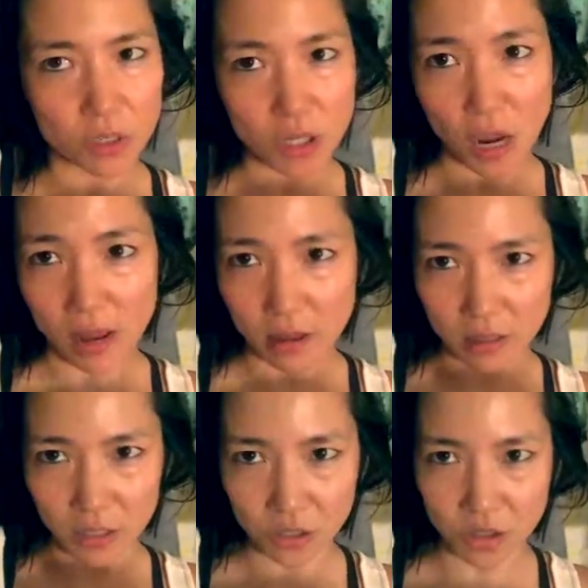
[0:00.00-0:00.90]
Jaya,
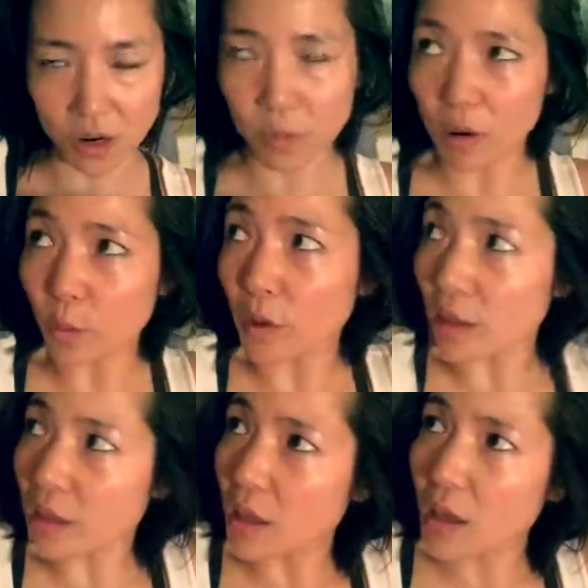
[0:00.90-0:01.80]
a teacher I work
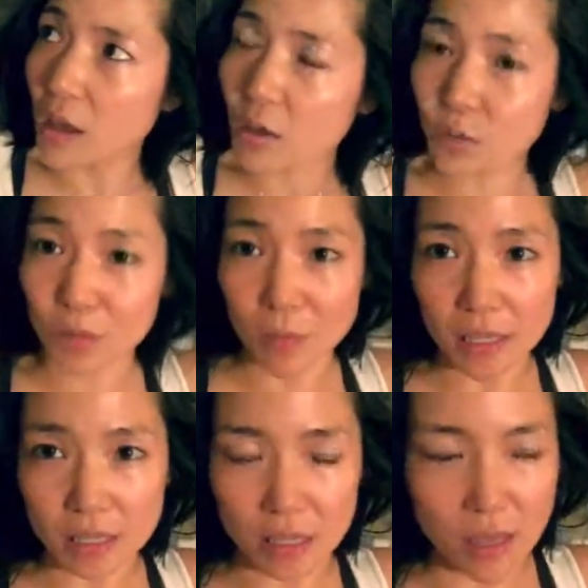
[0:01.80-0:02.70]
with, who's
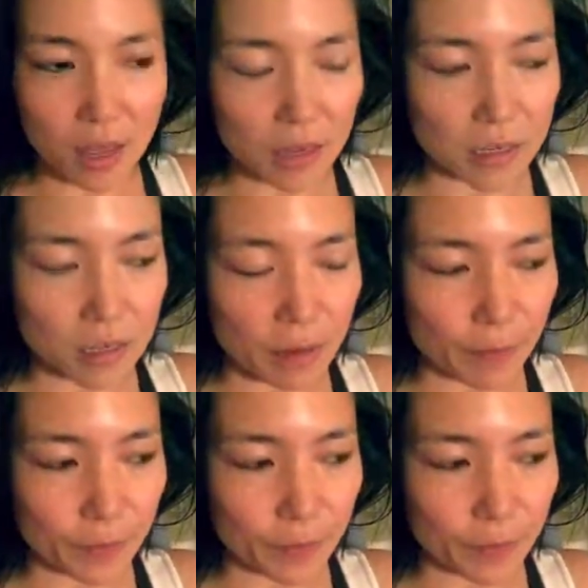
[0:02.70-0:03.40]
amazing, and